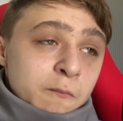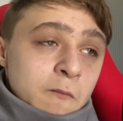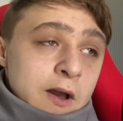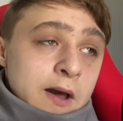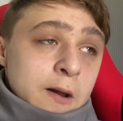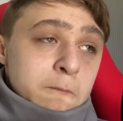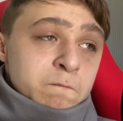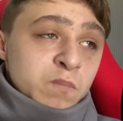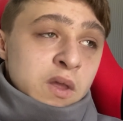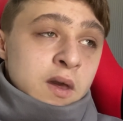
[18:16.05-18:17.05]

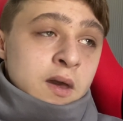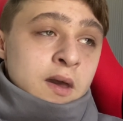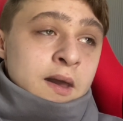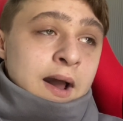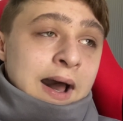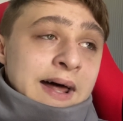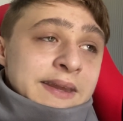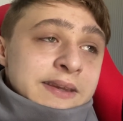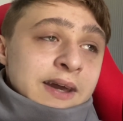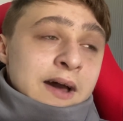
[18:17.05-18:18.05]

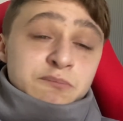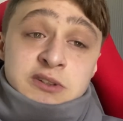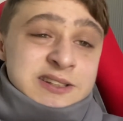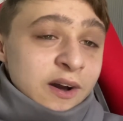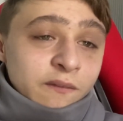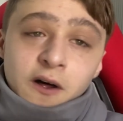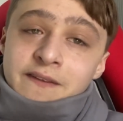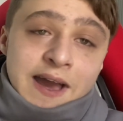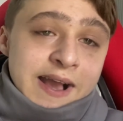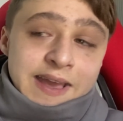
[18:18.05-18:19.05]
And I'm still not
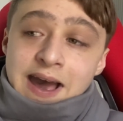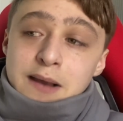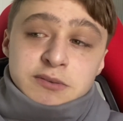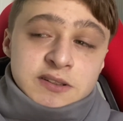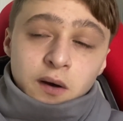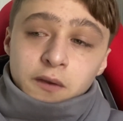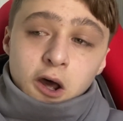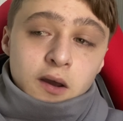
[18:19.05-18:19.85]
there yet. I'm still not.